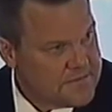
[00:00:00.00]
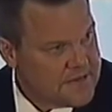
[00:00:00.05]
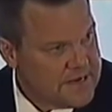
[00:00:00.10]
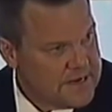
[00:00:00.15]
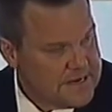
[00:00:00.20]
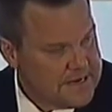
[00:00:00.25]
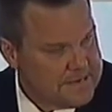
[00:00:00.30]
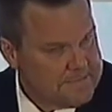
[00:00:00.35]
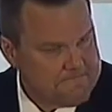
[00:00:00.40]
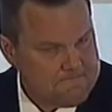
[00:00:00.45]

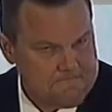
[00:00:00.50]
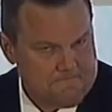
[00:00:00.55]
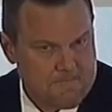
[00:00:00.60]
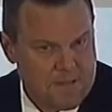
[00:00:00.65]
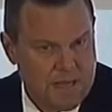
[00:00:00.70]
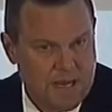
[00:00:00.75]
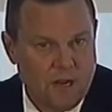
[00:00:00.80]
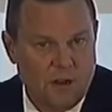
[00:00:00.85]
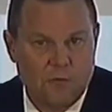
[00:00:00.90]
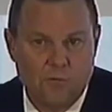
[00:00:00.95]

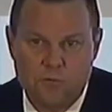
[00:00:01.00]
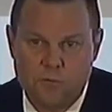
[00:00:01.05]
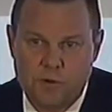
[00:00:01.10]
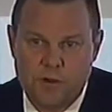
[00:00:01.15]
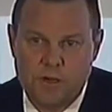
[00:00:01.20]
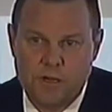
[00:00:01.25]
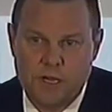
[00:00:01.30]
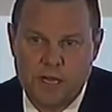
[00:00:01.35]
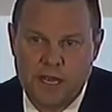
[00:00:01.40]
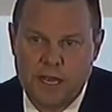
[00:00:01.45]
you know,
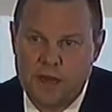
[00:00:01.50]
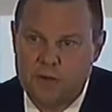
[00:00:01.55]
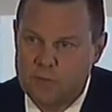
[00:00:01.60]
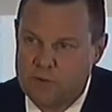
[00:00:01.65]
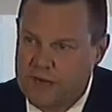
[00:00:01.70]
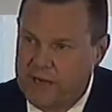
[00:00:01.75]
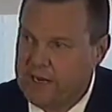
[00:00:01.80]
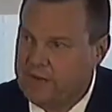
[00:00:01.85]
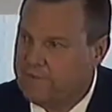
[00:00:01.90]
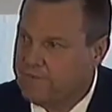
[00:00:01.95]
I
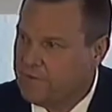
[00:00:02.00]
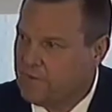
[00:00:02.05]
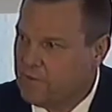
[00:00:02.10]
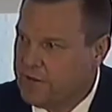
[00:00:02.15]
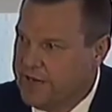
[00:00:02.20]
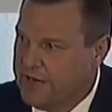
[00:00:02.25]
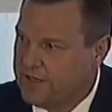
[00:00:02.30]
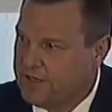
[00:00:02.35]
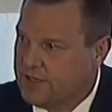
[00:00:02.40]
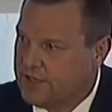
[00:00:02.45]
ran for
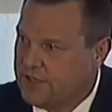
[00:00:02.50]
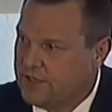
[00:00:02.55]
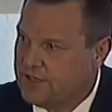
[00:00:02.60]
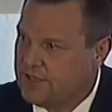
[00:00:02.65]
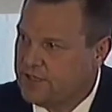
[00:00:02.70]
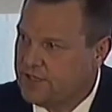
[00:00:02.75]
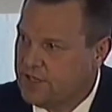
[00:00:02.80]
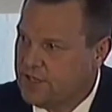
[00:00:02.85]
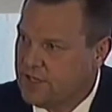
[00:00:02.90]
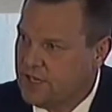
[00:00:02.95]

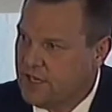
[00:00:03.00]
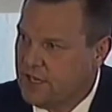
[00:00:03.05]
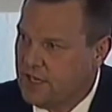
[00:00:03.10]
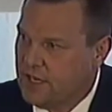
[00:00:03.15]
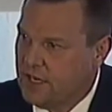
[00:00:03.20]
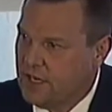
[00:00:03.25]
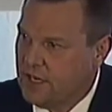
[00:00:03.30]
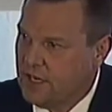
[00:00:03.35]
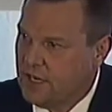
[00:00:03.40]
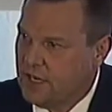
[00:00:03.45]
reasons
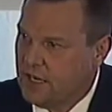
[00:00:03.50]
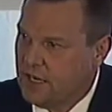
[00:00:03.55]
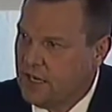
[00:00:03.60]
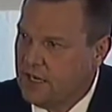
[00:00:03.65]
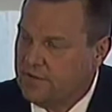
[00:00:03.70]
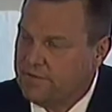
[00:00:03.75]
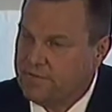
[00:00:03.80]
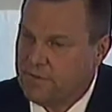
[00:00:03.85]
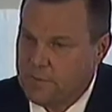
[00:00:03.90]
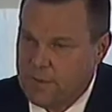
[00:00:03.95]

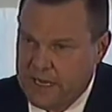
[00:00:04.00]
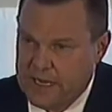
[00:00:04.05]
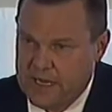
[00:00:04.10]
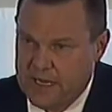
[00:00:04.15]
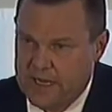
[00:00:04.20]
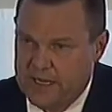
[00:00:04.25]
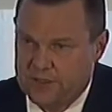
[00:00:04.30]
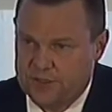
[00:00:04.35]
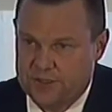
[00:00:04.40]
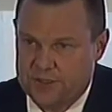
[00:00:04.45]
for my
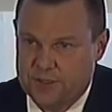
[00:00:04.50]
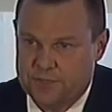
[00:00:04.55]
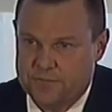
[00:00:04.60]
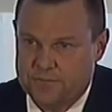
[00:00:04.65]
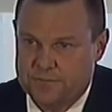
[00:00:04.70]
kids